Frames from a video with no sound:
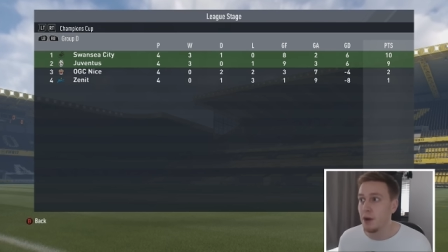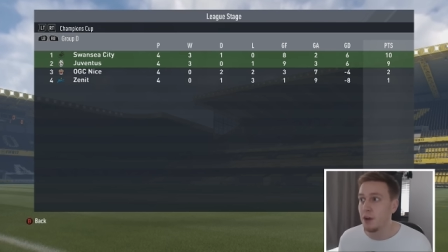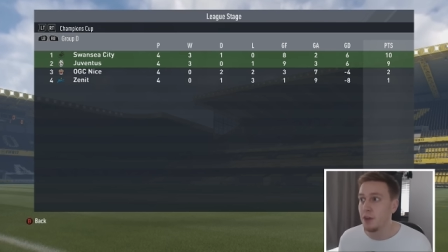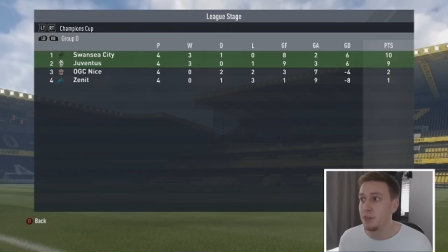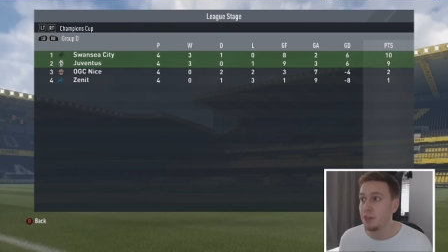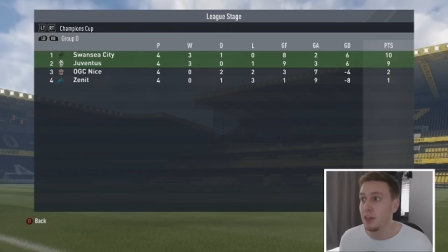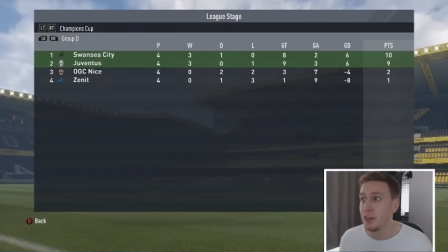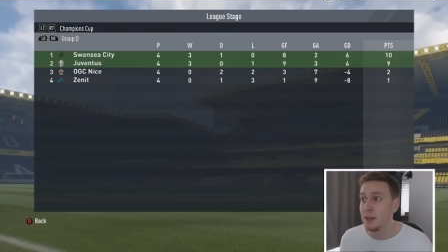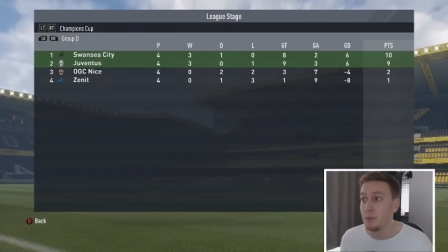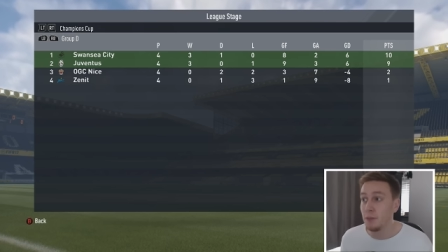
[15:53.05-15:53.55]
I
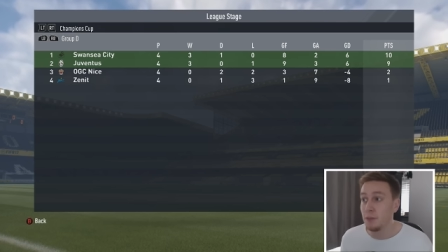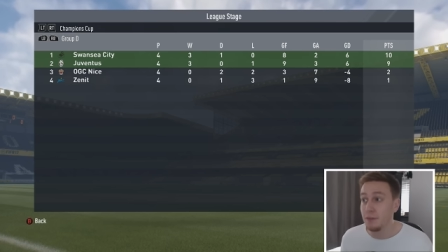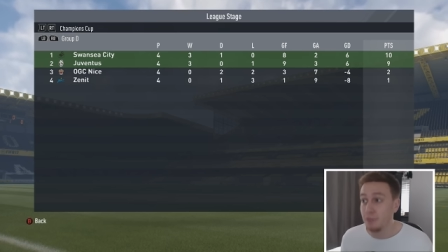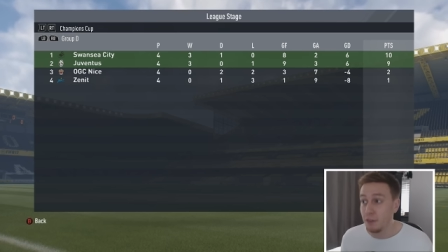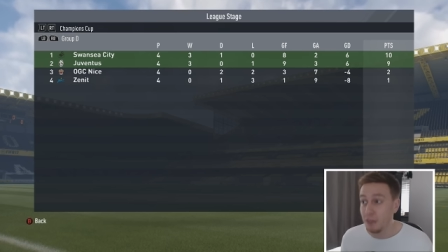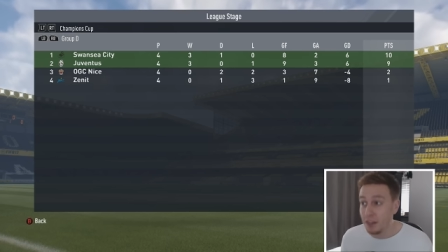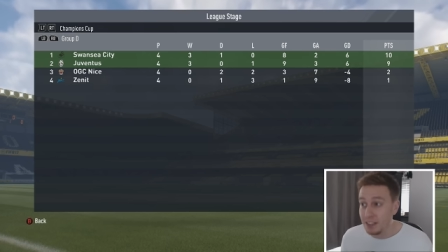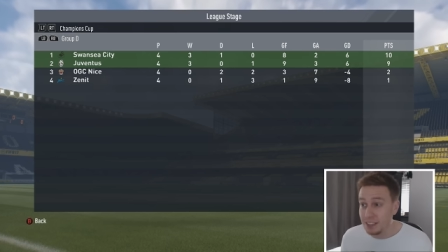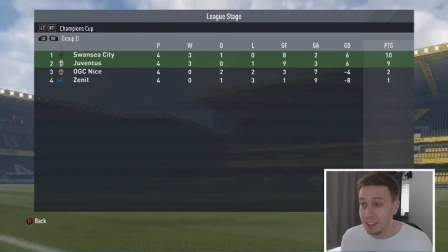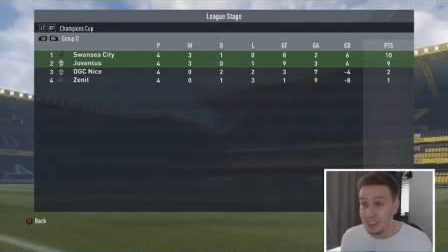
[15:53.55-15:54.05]
think we've
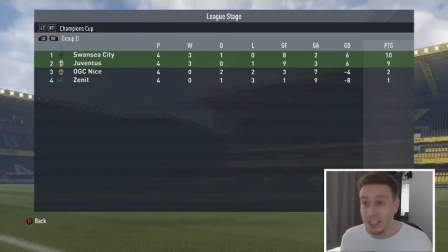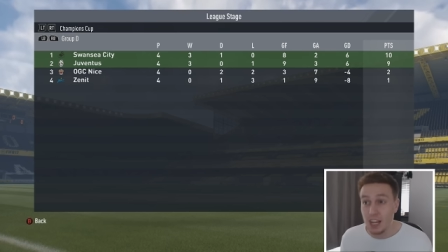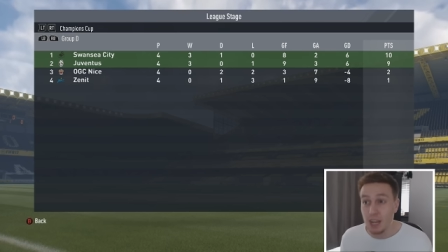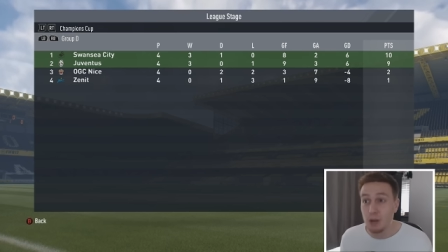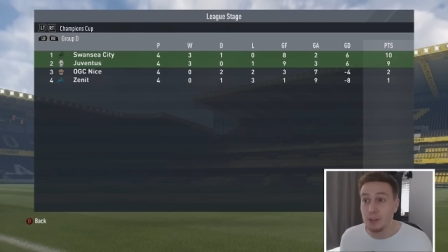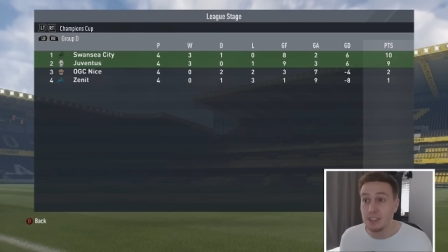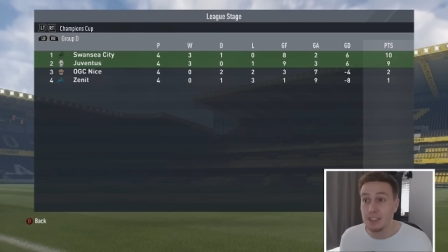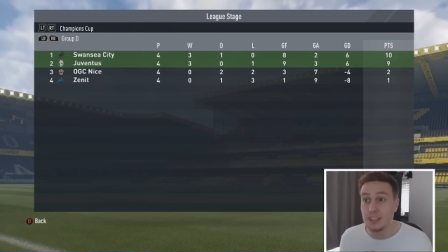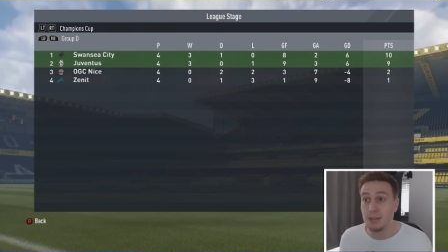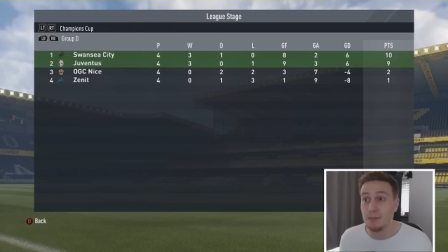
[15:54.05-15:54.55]
the
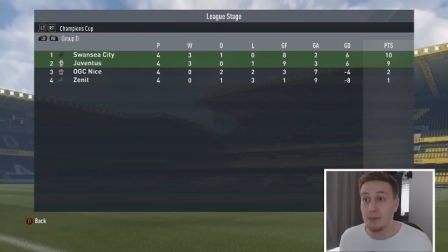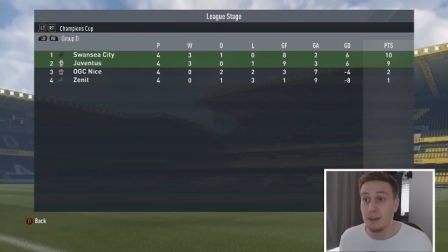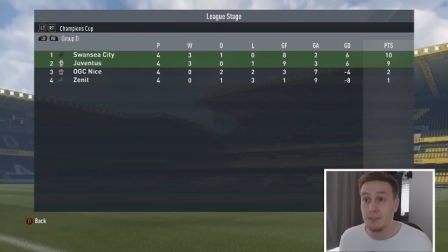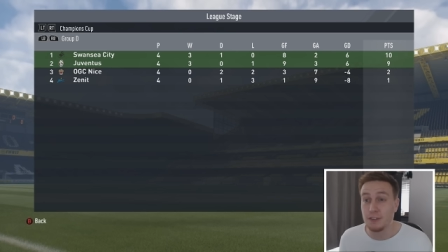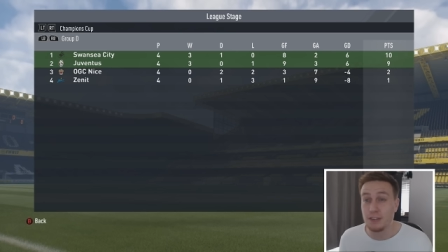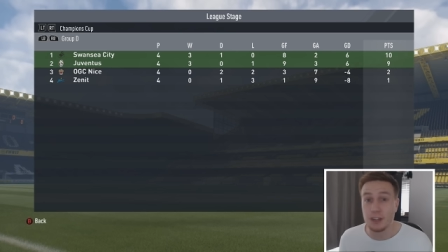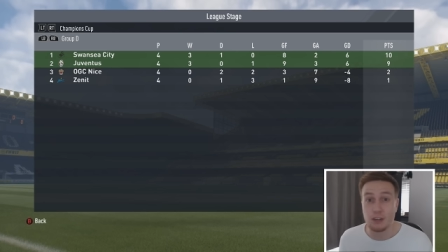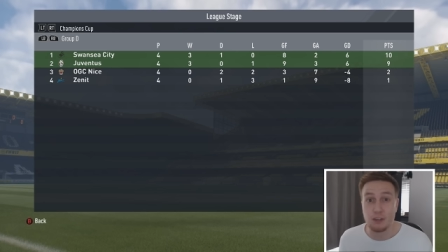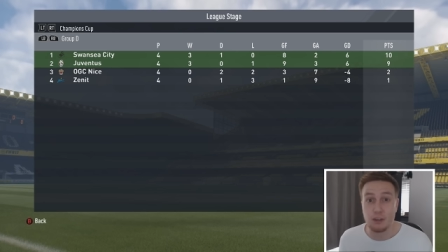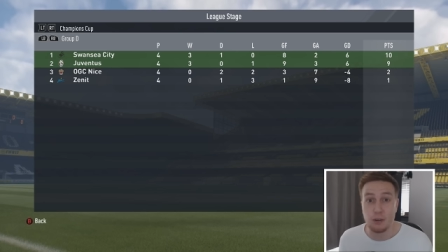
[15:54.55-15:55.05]
only team left
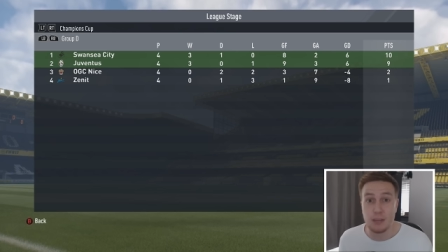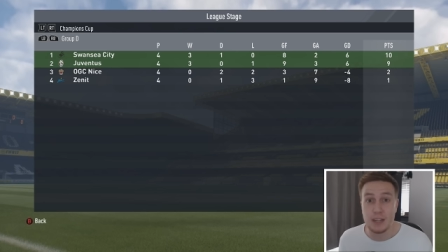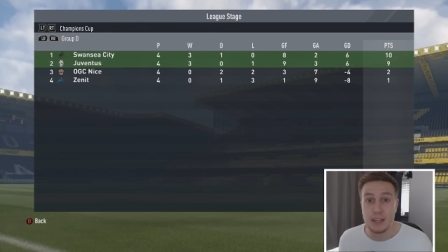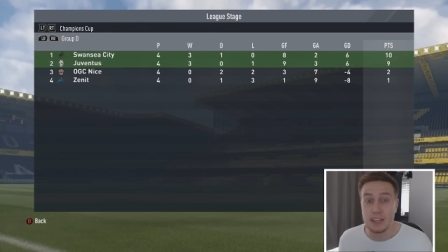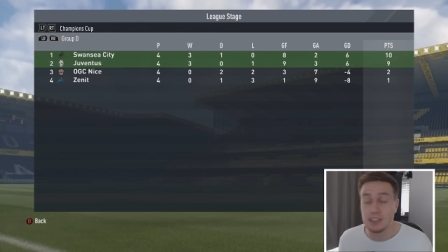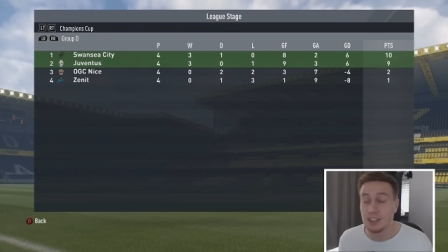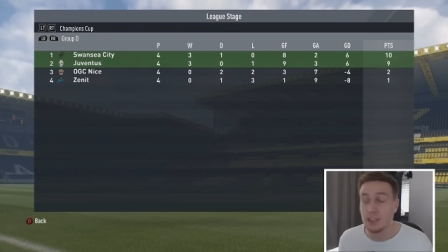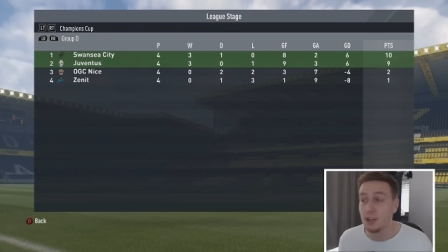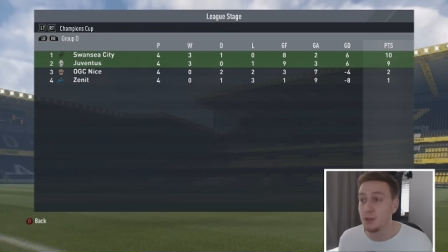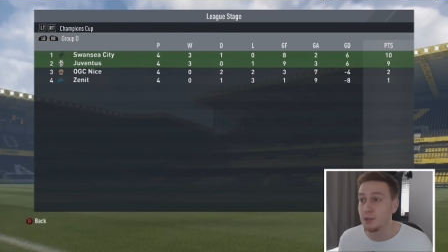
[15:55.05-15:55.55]
in the group
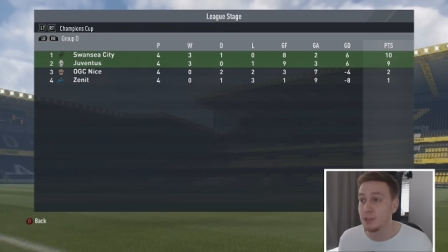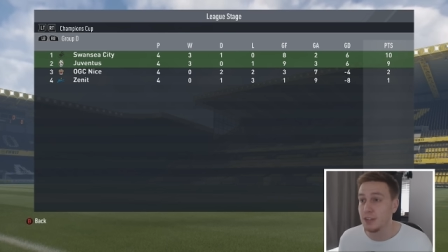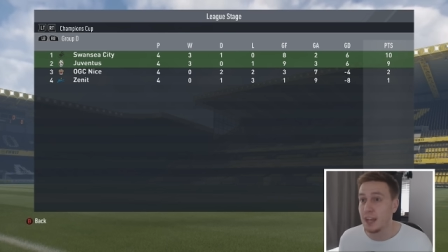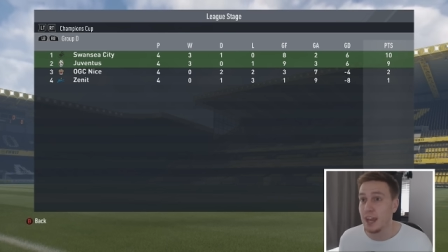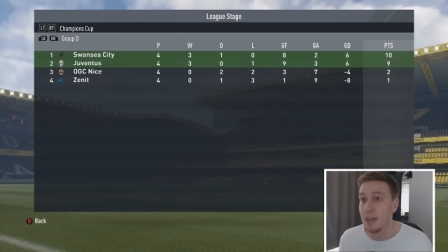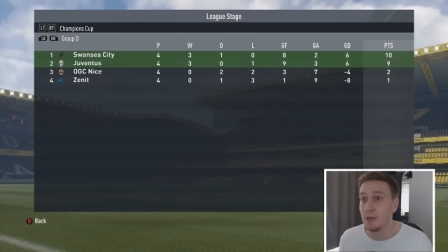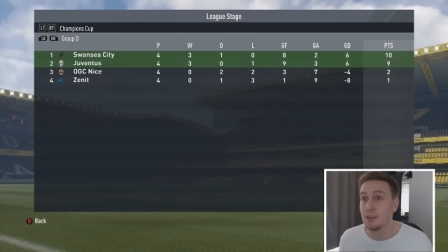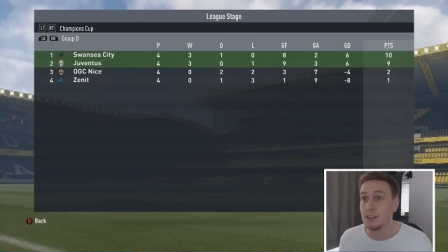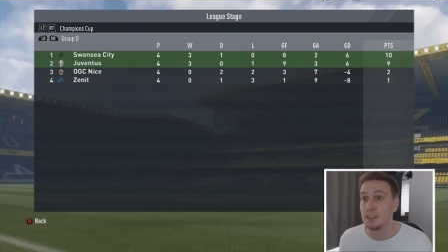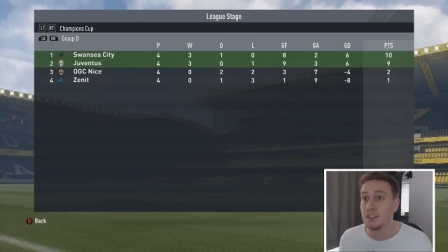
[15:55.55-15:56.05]
yet to lose a
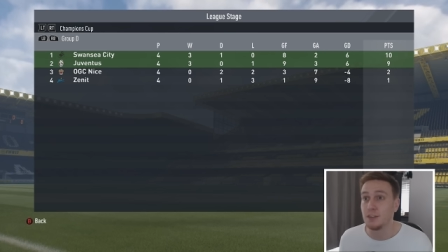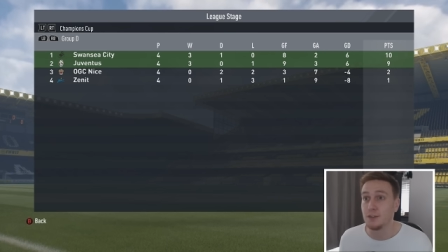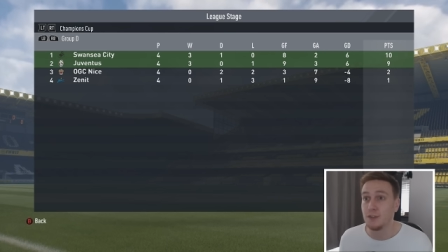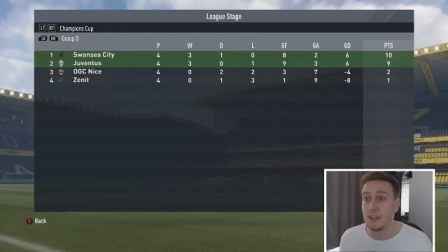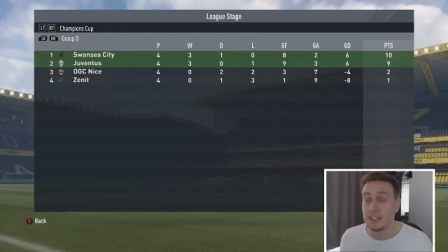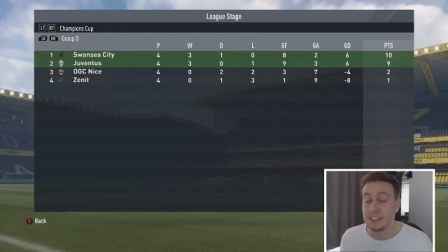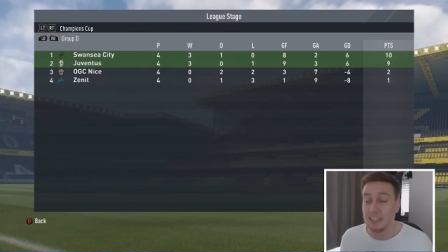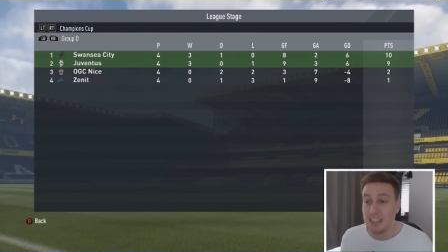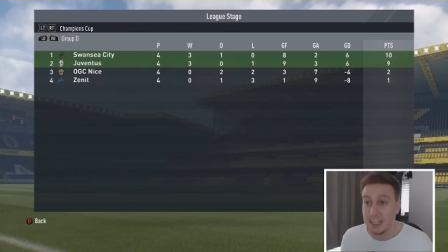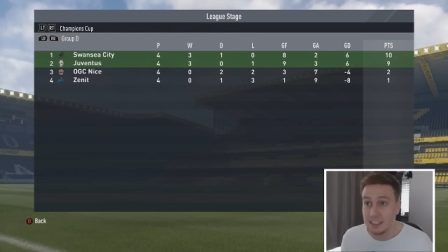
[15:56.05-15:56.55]
game, which is
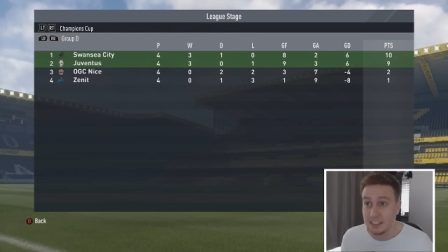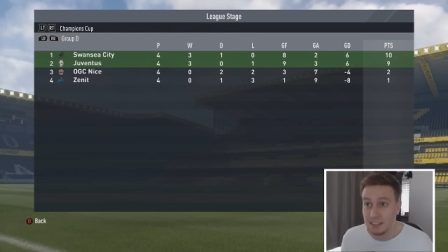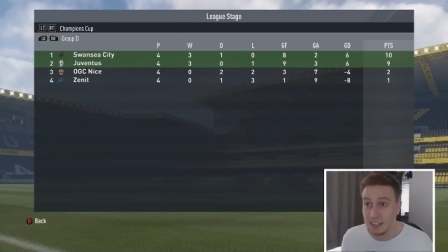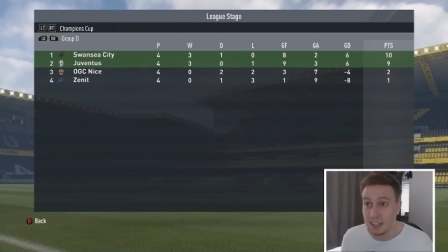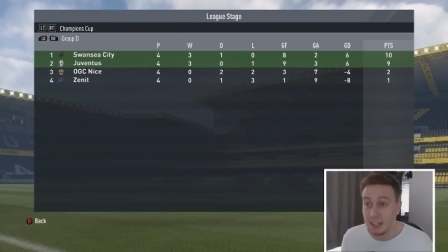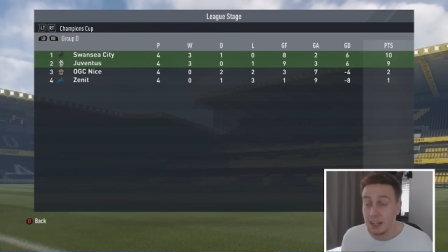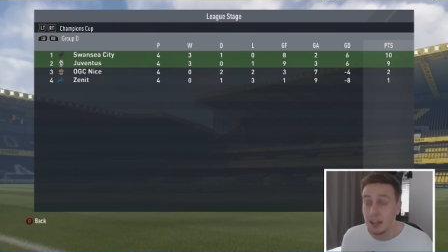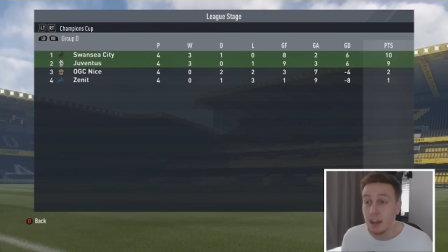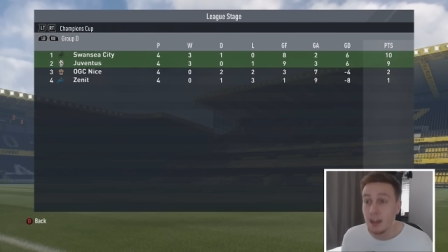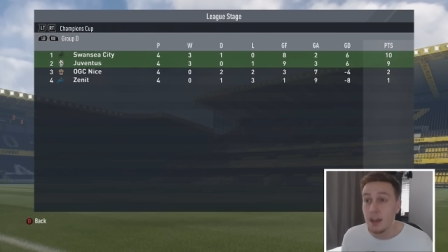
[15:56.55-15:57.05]

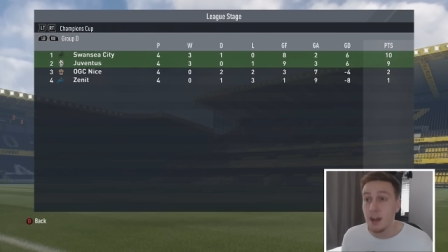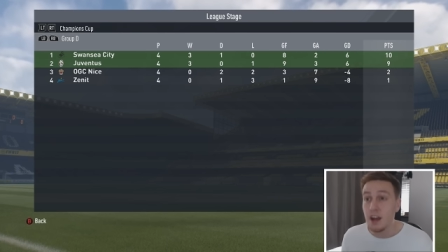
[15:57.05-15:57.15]
fantastic.